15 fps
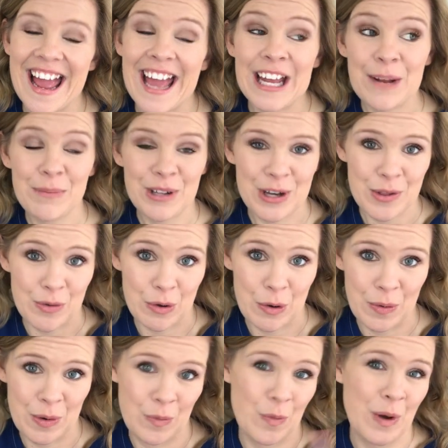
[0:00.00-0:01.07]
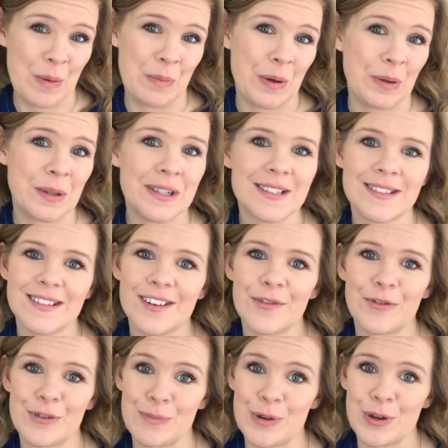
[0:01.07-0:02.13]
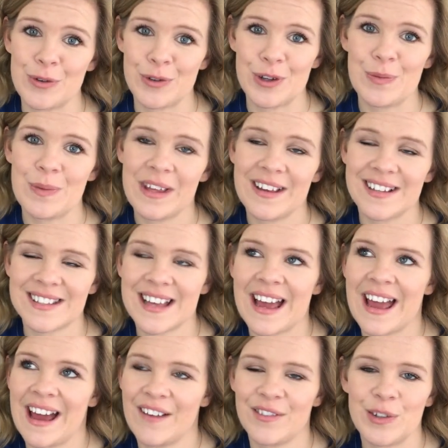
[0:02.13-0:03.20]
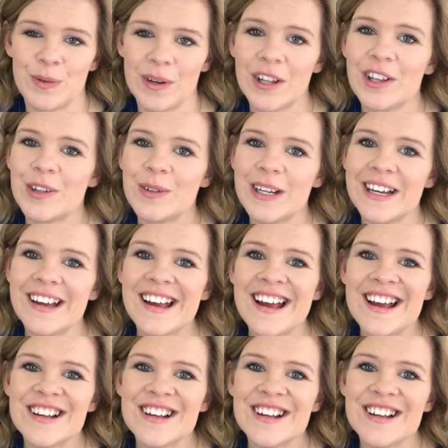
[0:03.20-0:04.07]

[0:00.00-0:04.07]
And I'm going to throw in one bonus from Hulu because I have to include it.